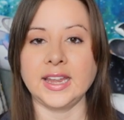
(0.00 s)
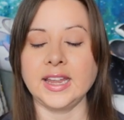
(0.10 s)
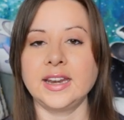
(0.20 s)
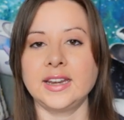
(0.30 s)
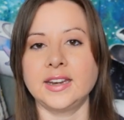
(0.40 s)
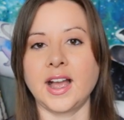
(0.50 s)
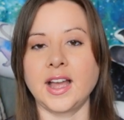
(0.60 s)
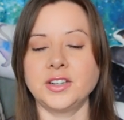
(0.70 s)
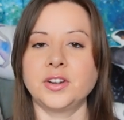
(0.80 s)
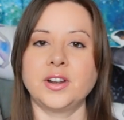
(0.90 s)
in,
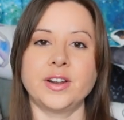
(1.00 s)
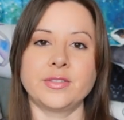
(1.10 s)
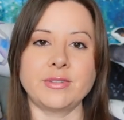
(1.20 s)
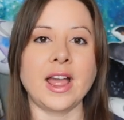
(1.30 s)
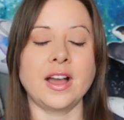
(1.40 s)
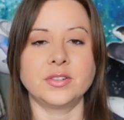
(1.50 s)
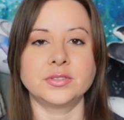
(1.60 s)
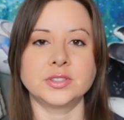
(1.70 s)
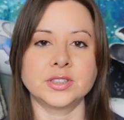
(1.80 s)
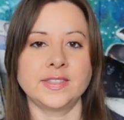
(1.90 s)
under, around.